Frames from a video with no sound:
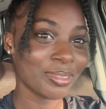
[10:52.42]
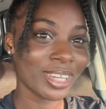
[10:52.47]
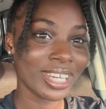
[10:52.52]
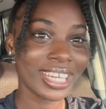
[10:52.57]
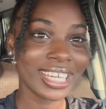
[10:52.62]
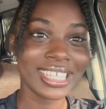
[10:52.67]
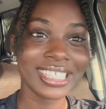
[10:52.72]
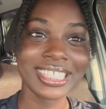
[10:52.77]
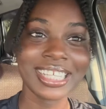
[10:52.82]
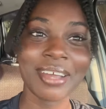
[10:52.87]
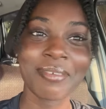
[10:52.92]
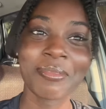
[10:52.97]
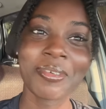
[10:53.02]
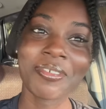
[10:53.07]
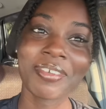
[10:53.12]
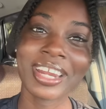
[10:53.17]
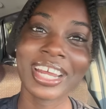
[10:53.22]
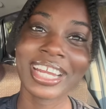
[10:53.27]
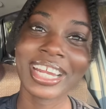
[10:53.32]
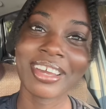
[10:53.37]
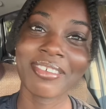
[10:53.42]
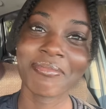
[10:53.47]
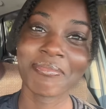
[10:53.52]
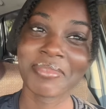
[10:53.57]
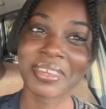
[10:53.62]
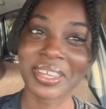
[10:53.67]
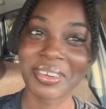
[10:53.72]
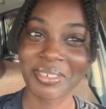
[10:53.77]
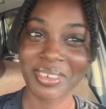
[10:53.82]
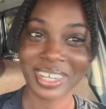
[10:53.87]
It's a movie that I've
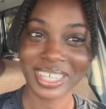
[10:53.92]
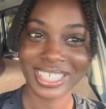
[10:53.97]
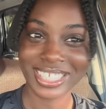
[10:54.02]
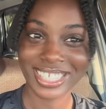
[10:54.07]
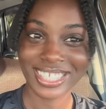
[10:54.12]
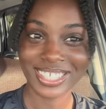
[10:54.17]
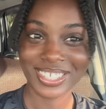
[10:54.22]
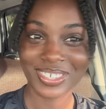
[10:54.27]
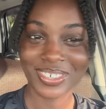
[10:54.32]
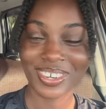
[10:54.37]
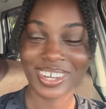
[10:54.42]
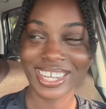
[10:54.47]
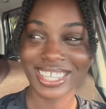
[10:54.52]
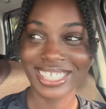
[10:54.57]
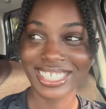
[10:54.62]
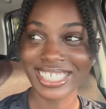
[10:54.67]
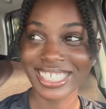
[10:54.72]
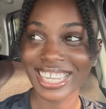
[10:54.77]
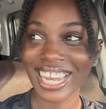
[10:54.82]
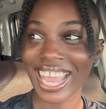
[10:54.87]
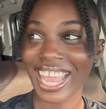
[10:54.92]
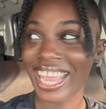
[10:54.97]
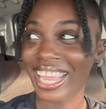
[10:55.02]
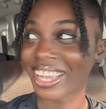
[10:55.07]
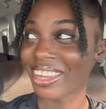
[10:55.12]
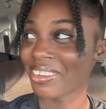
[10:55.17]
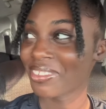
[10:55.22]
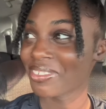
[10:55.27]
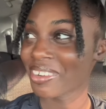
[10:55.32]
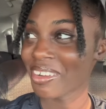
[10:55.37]
been wanting to watch,
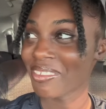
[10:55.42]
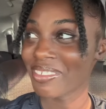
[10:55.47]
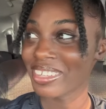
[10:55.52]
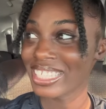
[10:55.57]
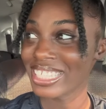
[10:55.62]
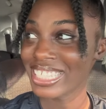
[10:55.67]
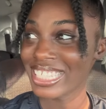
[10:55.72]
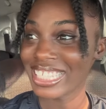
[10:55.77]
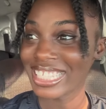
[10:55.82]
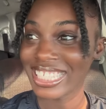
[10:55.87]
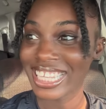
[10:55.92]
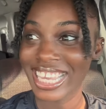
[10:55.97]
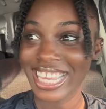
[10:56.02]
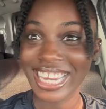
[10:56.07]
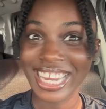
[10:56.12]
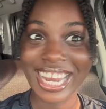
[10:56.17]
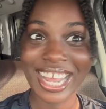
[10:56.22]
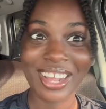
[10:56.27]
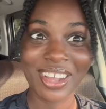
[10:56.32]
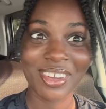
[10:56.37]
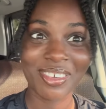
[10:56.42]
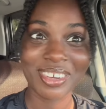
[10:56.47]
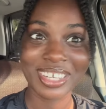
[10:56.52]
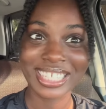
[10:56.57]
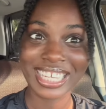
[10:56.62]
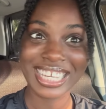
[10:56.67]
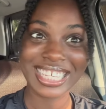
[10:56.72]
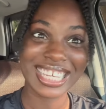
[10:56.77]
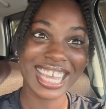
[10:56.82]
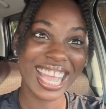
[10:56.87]
like from a society that come
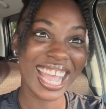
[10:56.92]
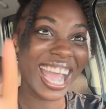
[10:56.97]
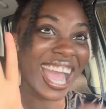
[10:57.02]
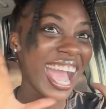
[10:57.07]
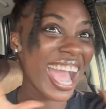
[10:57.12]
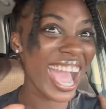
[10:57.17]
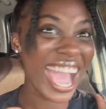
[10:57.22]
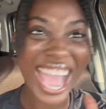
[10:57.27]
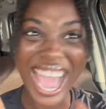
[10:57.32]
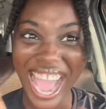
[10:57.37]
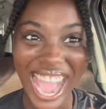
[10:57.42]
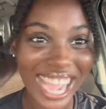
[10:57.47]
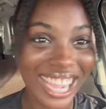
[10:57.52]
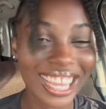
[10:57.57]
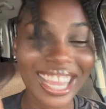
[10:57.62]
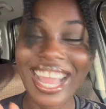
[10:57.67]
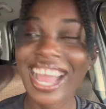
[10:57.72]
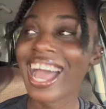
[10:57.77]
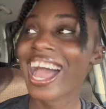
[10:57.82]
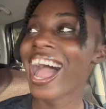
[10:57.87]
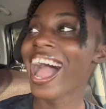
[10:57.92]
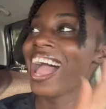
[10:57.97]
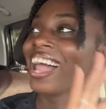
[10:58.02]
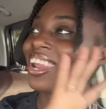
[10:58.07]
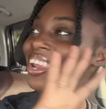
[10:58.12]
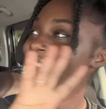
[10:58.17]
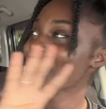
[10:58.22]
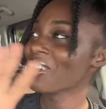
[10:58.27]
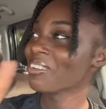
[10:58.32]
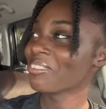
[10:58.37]
out.
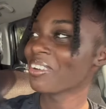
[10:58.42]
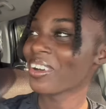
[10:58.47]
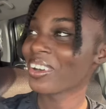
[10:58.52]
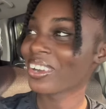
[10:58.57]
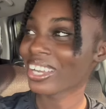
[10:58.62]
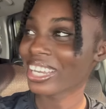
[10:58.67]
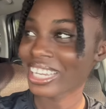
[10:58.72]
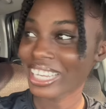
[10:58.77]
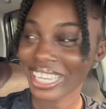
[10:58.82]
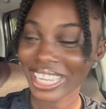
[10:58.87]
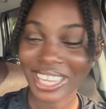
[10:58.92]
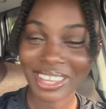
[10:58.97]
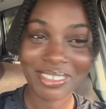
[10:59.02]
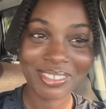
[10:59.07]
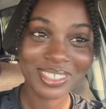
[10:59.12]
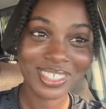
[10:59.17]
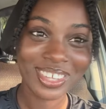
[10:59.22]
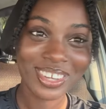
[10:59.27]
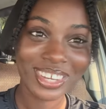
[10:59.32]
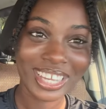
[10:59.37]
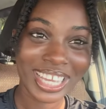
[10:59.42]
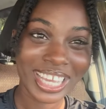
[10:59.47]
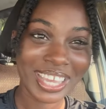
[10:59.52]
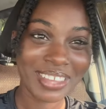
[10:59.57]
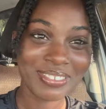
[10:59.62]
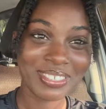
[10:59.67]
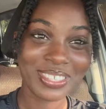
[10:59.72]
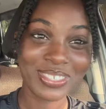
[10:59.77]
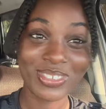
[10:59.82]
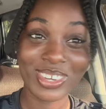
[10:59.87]
I love Hunger Games. Hunger
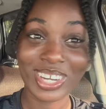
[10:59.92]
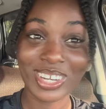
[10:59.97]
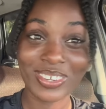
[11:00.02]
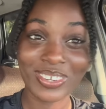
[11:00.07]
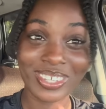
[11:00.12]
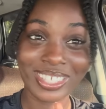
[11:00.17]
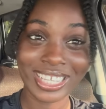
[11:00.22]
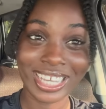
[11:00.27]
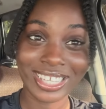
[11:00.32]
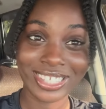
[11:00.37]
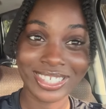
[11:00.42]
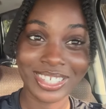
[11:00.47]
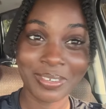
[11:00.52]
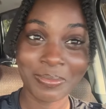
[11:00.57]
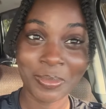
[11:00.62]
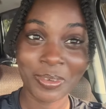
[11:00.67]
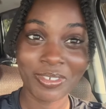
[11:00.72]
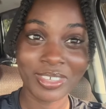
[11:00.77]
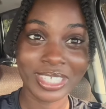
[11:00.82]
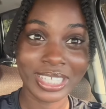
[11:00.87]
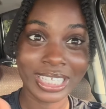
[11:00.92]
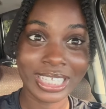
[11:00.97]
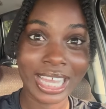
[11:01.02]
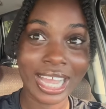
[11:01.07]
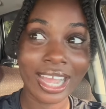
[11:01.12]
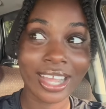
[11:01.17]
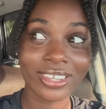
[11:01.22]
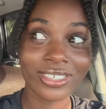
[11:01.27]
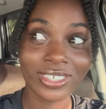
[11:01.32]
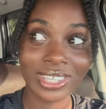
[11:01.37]
Games is one of those action movies that I
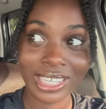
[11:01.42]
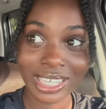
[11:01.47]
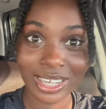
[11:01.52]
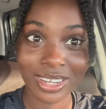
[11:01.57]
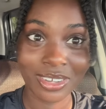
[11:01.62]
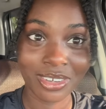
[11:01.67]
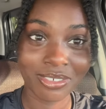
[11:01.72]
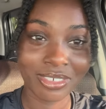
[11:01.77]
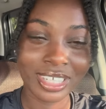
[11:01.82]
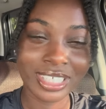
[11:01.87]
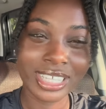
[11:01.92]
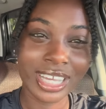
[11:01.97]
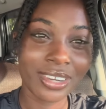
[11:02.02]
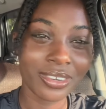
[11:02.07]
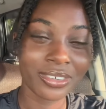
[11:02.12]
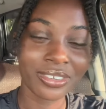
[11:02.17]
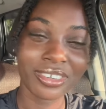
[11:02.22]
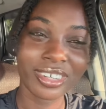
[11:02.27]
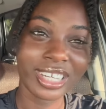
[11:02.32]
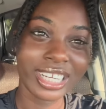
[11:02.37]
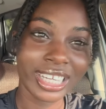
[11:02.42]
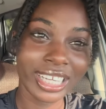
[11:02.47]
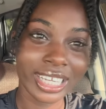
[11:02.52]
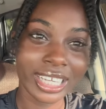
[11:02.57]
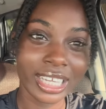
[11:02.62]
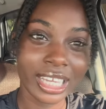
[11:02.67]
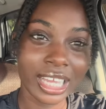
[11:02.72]
actually love, because I don't really